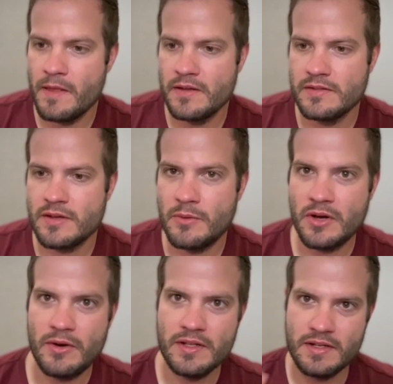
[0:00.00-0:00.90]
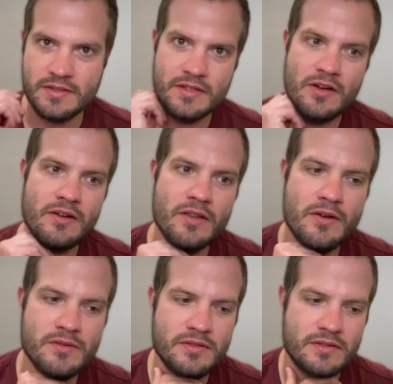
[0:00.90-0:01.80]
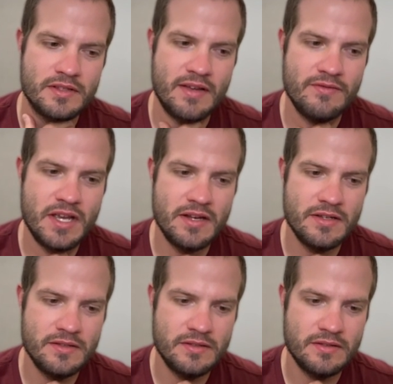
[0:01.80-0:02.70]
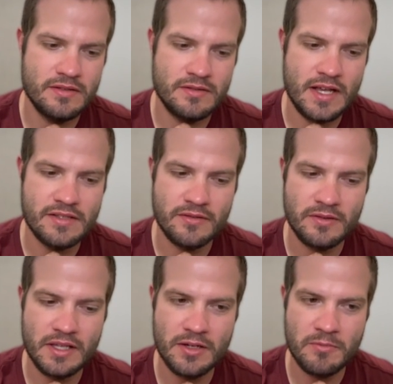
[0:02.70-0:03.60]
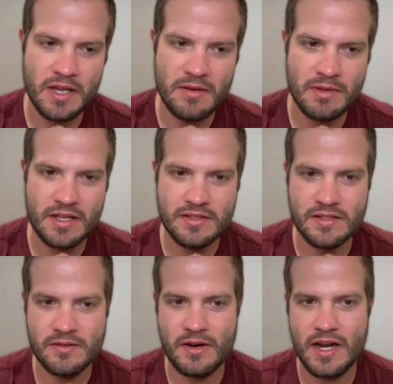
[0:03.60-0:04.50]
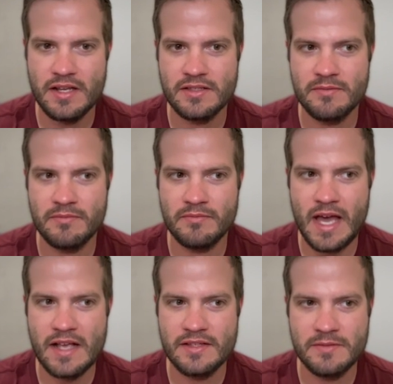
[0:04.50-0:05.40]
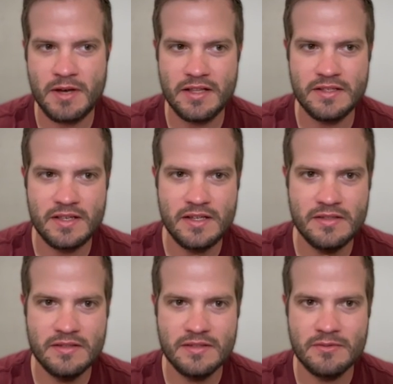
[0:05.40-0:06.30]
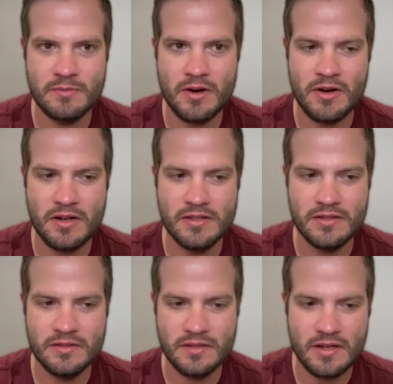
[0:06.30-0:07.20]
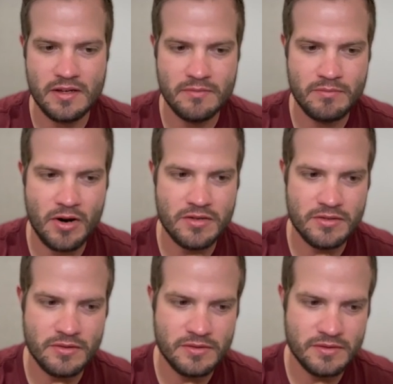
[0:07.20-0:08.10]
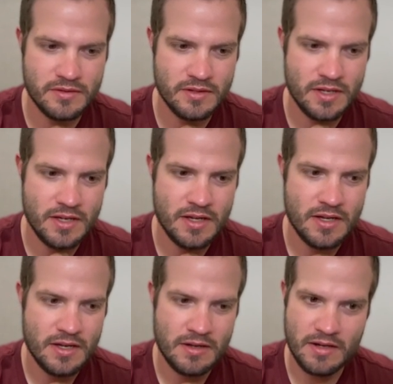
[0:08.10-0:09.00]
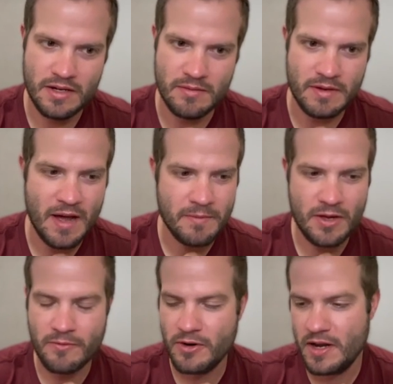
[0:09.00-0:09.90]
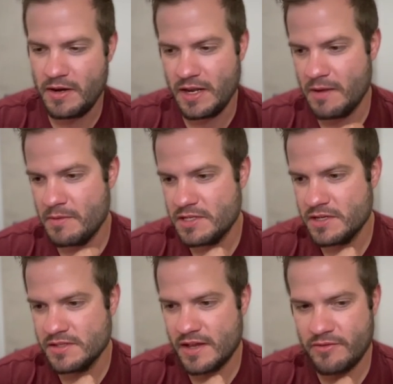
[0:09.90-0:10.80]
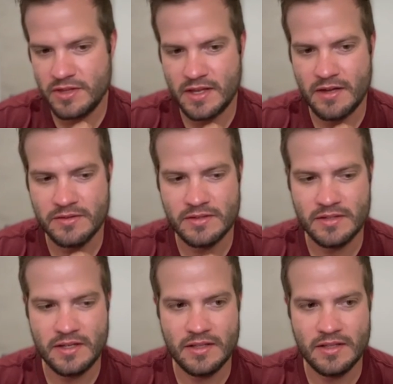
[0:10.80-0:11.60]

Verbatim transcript: So we'll go ahead and install those, save changes. Takes a little bit because it's creating some assets behind the scenes as far as uh, partials, uh, copying over any images, everything else in